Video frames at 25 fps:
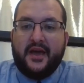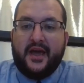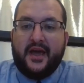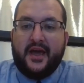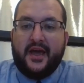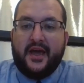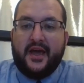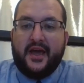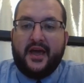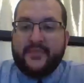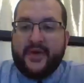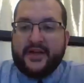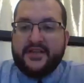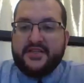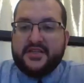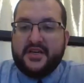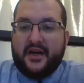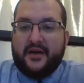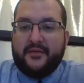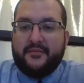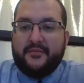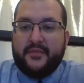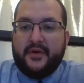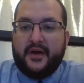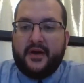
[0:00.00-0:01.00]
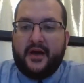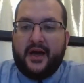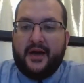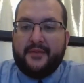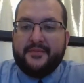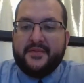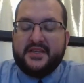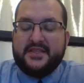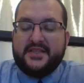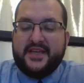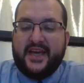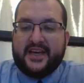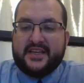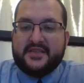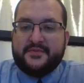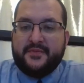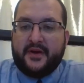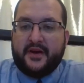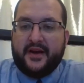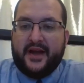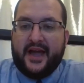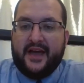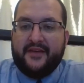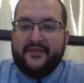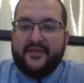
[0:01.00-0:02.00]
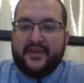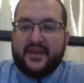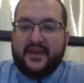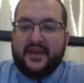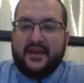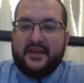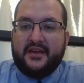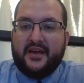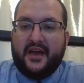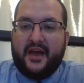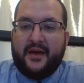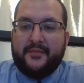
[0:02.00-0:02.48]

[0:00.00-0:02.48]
And that's my job. I'm the taxpayer advocate.